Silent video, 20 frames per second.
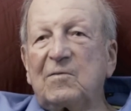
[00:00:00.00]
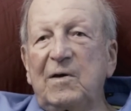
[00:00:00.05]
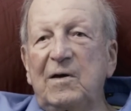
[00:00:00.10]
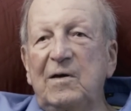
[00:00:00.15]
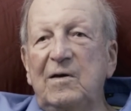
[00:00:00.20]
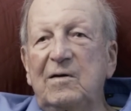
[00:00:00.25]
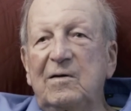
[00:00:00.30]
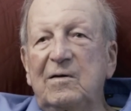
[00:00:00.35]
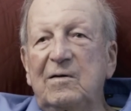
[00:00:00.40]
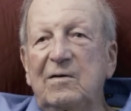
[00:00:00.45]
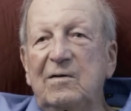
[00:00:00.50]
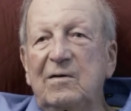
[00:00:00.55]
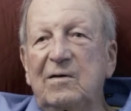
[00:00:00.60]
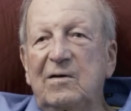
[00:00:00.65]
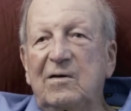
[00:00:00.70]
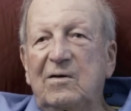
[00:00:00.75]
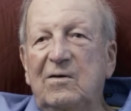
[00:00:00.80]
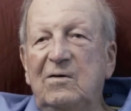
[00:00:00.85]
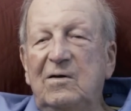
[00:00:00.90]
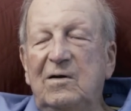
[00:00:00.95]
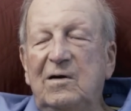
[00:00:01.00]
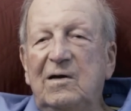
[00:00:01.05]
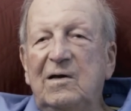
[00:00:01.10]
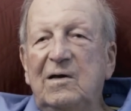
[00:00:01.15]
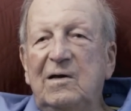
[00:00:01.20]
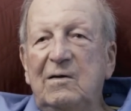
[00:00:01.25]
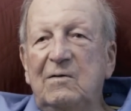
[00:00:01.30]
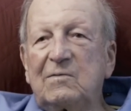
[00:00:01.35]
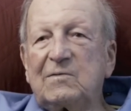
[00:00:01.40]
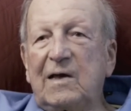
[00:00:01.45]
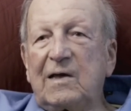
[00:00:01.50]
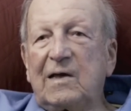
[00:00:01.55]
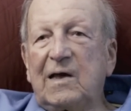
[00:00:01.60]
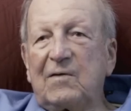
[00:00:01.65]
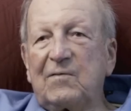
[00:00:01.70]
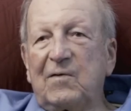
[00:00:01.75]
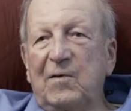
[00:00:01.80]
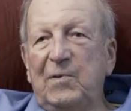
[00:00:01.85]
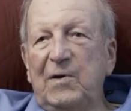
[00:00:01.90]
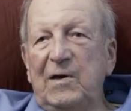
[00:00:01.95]
me. You know, it was that kind
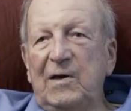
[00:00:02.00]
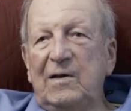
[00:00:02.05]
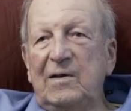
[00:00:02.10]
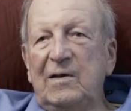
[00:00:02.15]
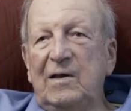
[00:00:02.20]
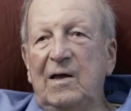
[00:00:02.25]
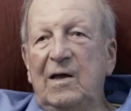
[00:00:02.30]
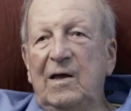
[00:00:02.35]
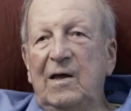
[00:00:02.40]
of a pain.